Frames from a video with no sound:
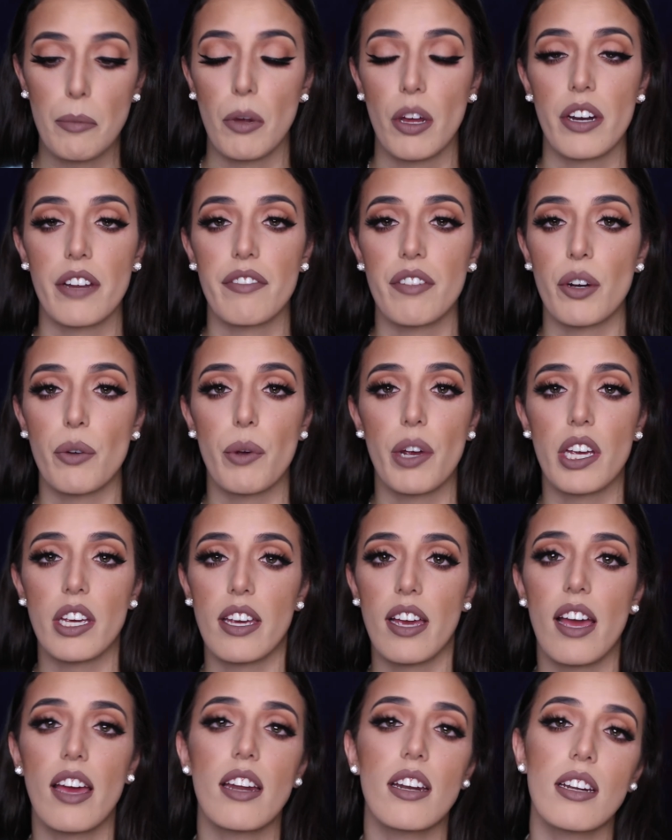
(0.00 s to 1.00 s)
I'm not even
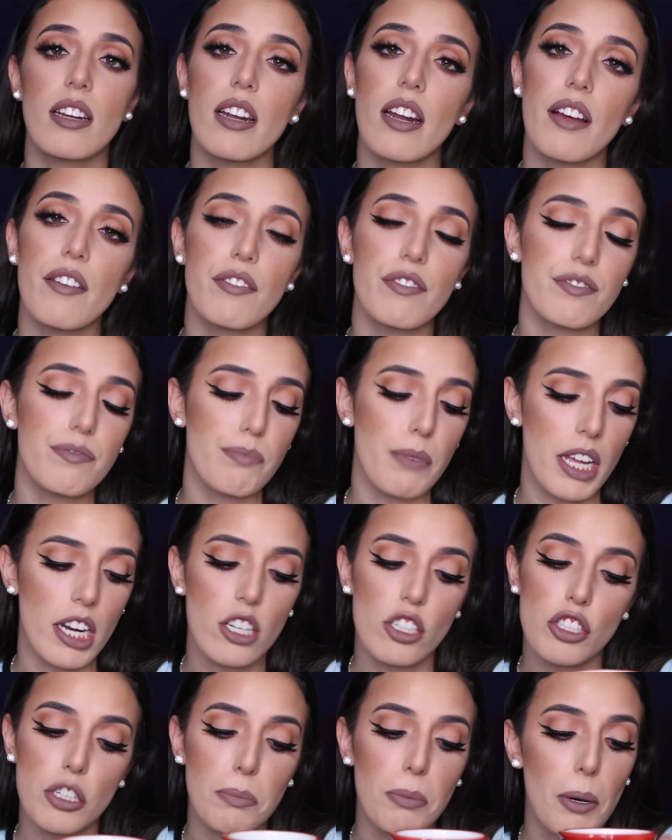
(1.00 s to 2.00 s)
awake yet, and I've
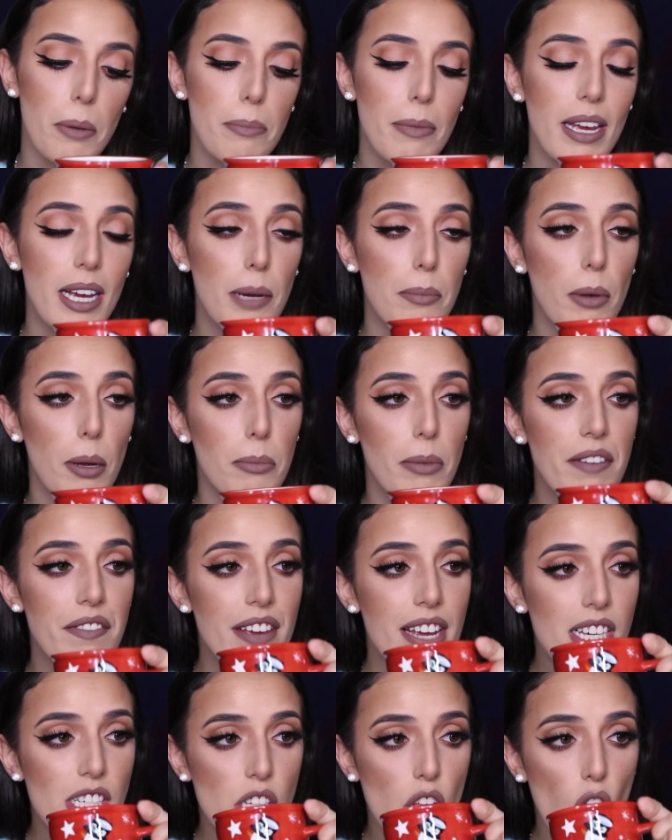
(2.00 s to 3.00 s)
managed to put makeup on
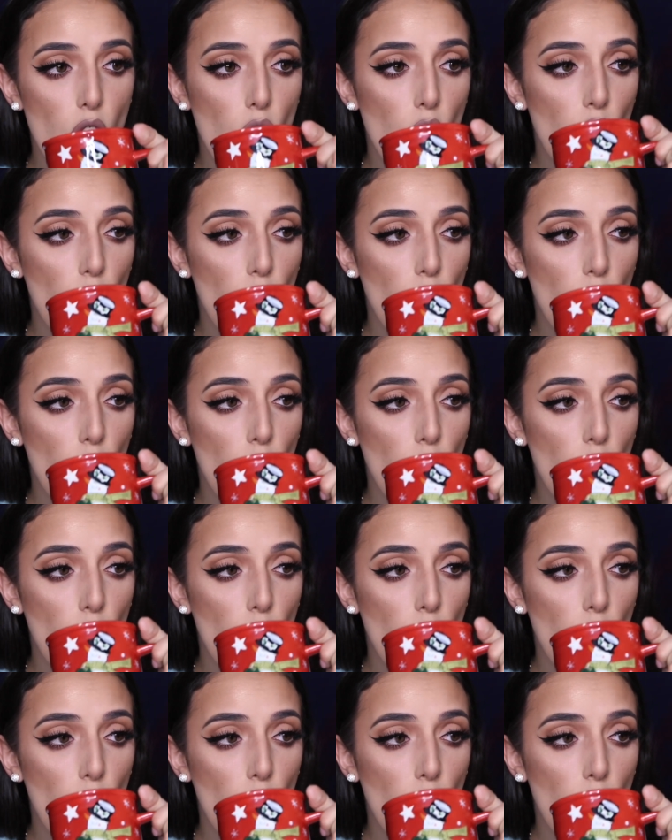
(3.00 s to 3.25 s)
my face.